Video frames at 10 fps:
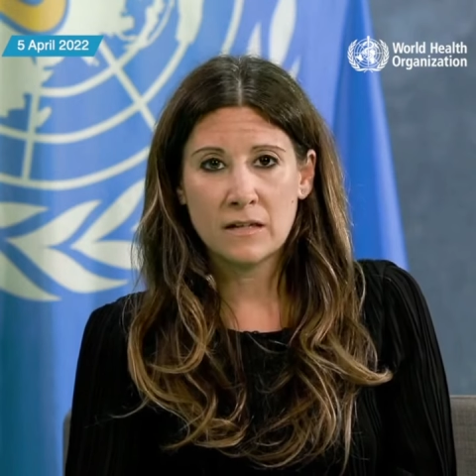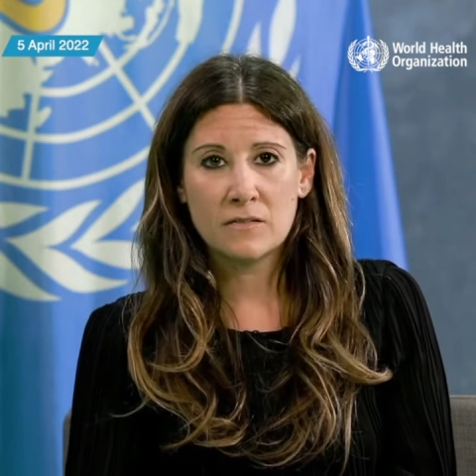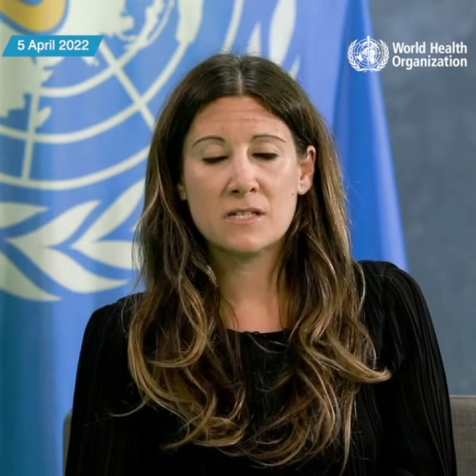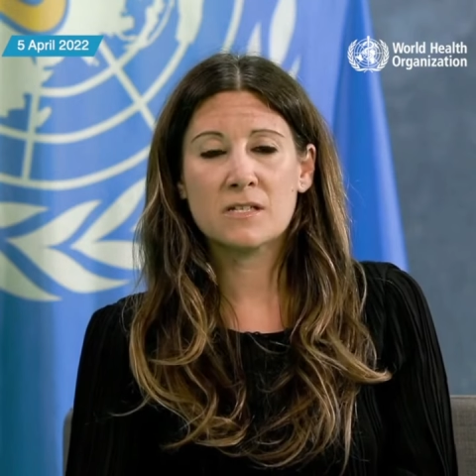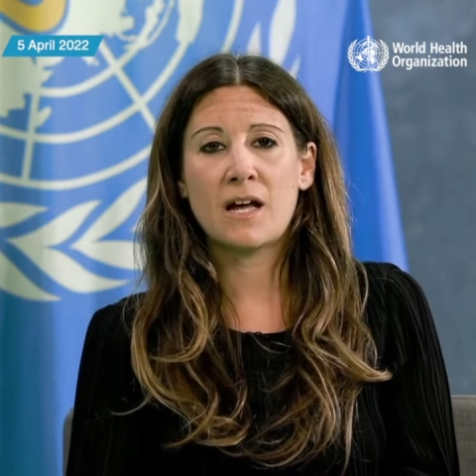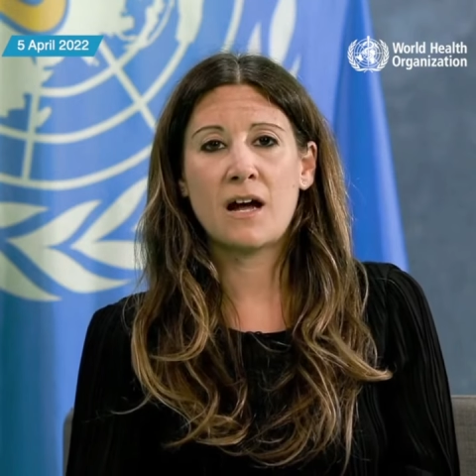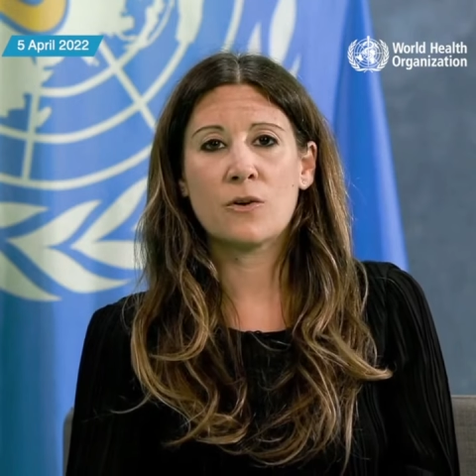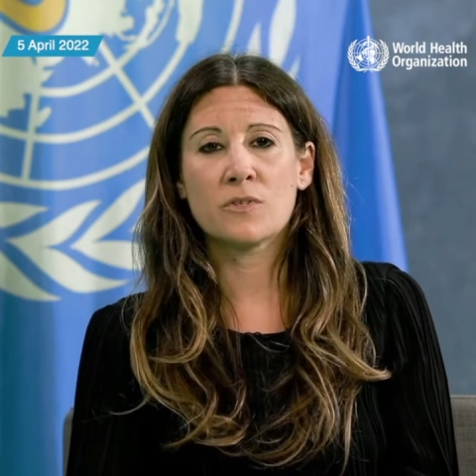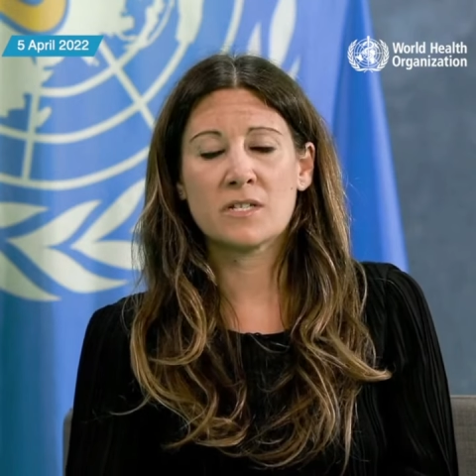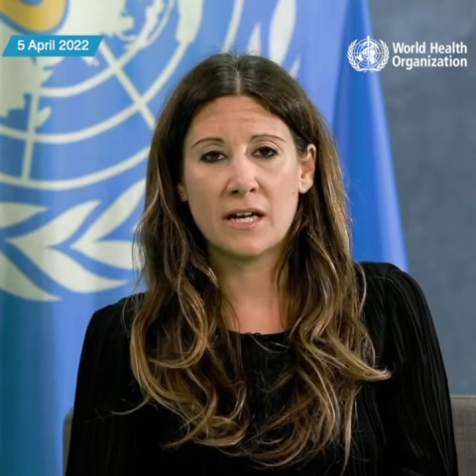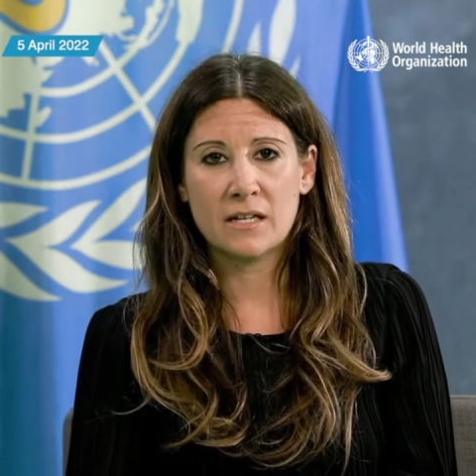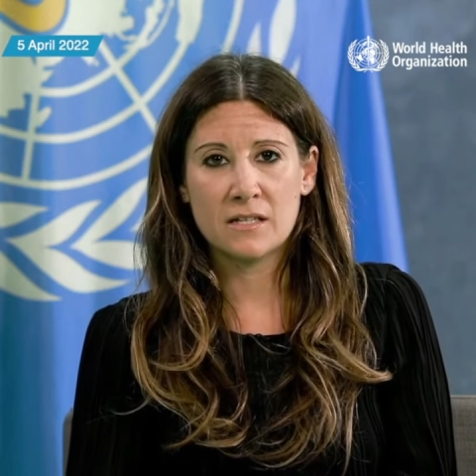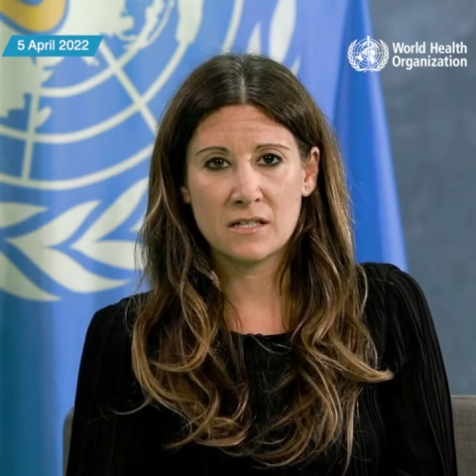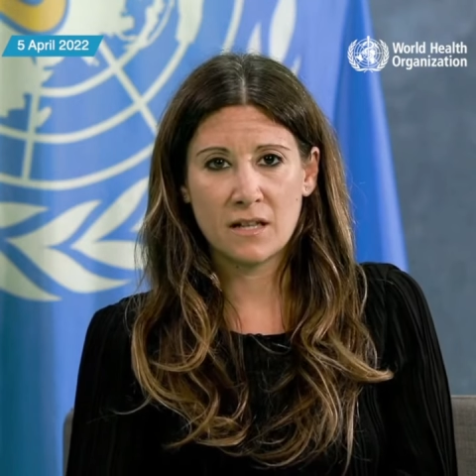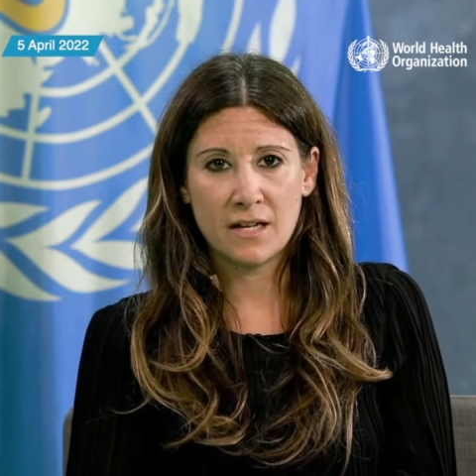This is how the
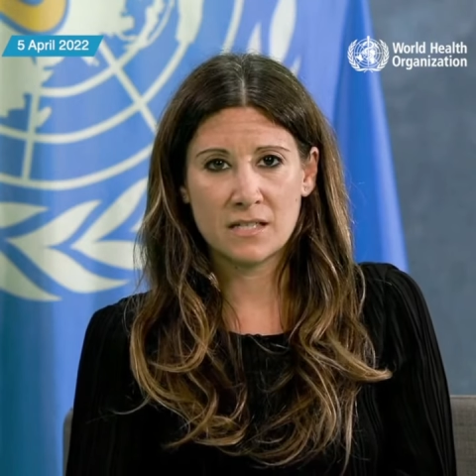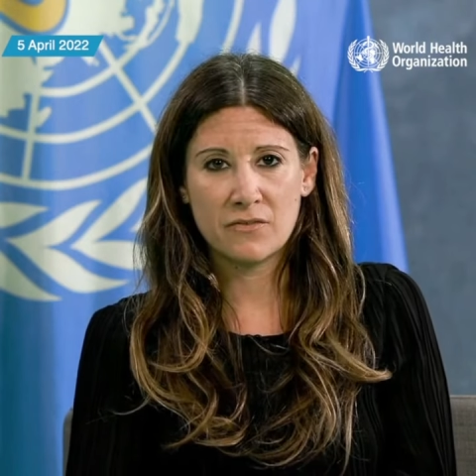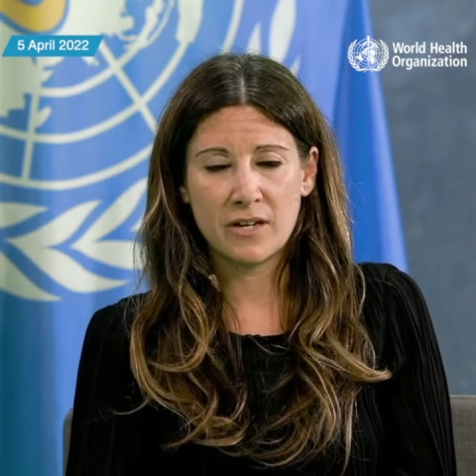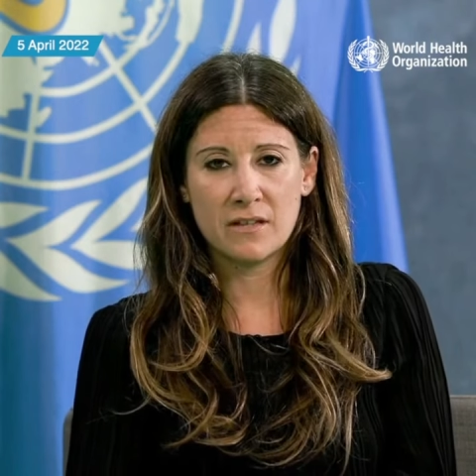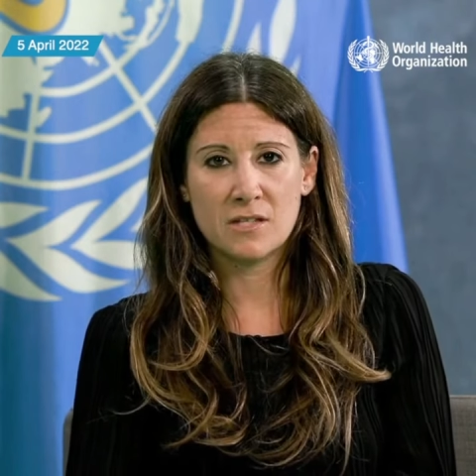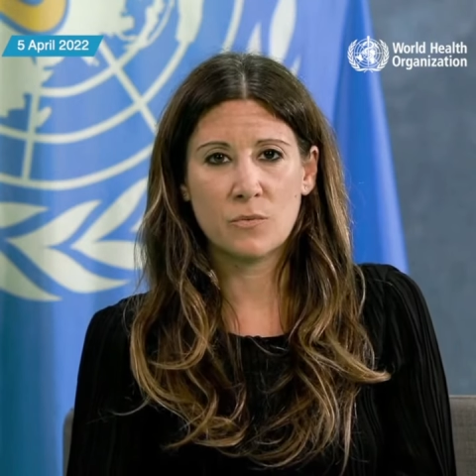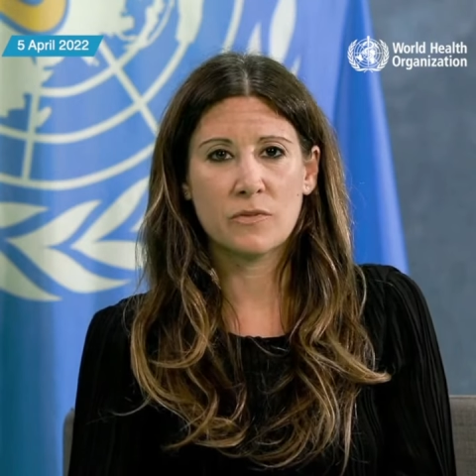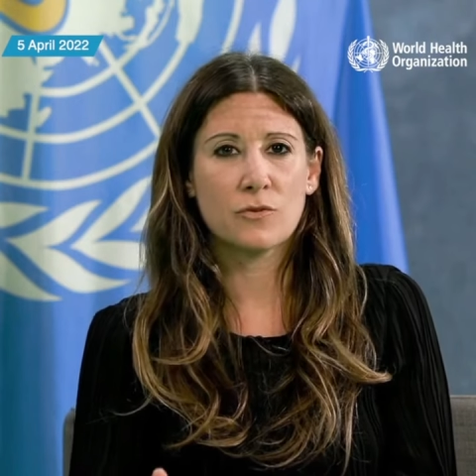scientists classify this when